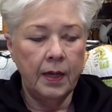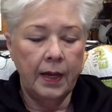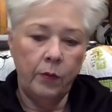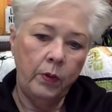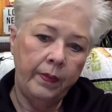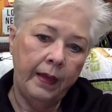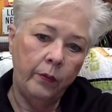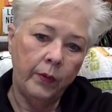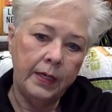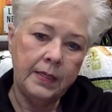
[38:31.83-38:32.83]
And when they
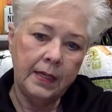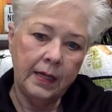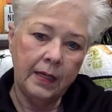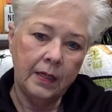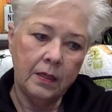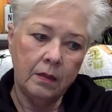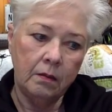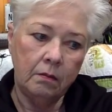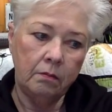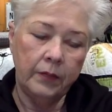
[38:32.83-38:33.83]
redid it,
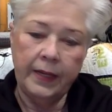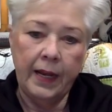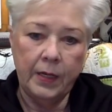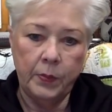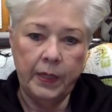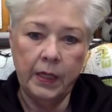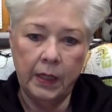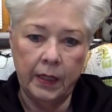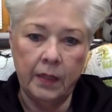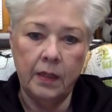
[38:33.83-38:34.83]
and it had to be
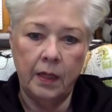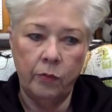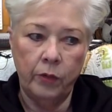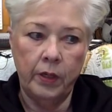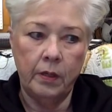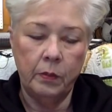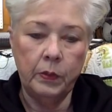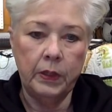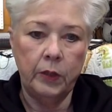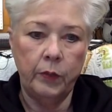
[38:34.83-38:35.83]
gutted and
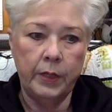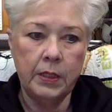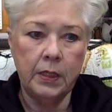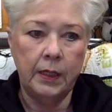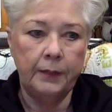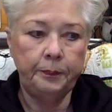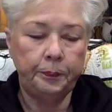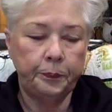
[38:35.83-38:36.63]
completely redone,